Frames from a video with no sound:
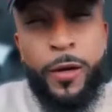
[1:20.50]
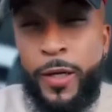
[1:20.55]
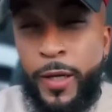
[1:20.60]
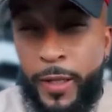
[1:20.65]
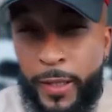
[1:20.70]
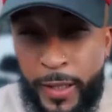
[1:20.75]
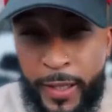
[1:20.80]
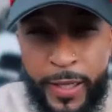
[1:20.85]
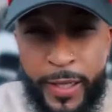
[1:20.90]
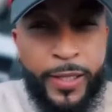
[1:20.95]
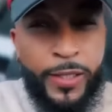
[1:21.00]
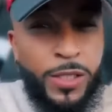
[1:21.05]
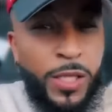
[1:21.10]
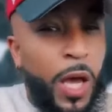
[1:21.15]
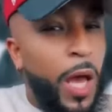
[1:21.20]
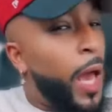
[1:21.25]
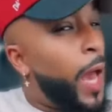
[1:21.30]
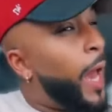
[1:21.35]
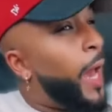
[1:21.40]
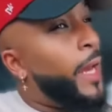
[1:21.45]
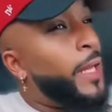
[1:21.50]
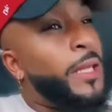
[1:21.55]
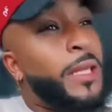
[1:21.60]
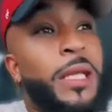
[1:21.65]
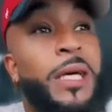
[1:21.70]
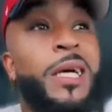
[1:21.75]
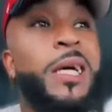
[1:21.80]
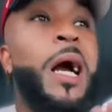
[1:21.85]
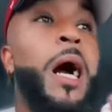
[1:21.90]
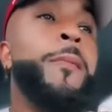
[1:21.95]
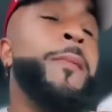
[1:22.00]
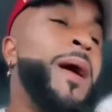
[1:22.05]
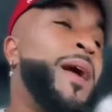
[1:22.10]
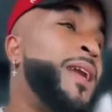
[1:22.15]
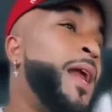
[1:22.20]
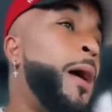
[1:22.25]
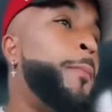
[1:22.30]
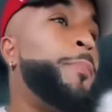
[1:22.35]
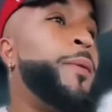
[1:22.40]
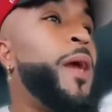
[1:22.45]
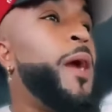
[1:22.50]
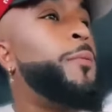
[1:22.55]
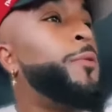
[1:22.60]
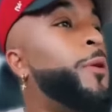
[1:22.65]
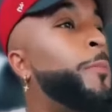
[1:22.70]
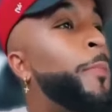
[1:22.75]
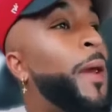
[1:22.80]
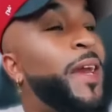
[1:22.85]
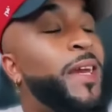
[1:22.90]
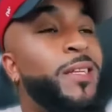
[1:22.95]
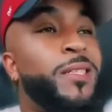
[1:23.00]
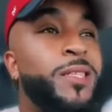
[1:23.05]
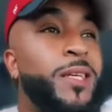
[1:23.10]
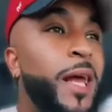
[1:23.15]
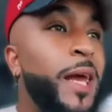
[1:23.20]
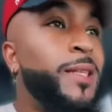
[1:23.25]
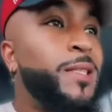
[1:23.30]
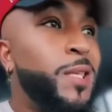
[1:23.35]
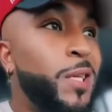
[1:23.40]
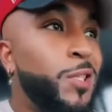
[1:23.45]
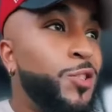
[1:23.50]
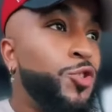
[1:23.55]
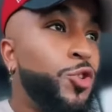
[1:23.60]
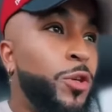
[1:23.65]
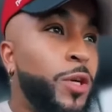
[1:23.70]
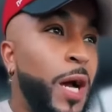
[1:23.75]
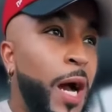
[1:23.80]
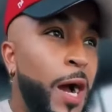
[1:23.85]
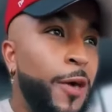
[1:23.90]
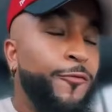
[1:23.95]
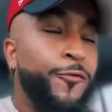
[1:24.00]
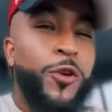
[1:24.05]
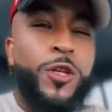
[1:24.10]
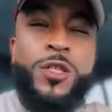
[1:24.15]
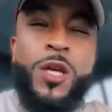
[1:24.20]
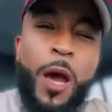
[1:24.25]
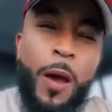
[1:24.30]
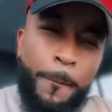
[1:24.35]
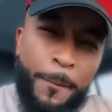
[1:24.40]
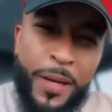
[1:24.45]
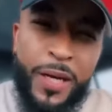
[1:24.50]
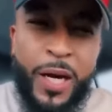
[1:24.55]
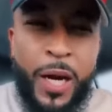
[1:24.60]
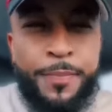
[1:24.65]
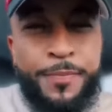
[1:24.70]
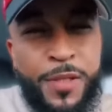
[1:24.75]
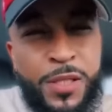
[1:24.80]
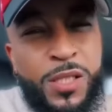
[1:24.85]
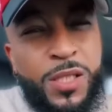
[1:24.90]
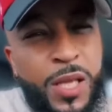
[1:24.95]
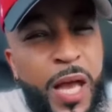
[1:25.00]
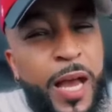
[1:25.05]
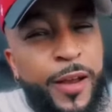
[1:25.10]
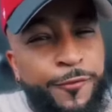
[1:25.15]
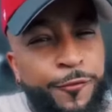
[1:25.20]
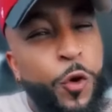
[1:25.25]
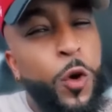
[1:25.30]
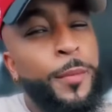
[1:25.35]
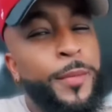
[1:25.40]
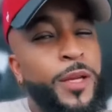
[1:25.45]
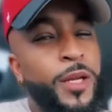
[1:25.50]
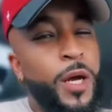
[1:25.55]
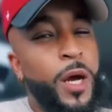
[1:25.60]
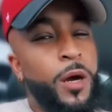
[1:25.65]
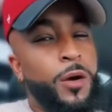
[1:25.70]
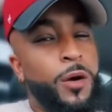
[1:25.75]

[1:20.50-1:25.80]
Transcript: is, hey look, I might not be able to make it to that teacher conference, pick up the slack for me though.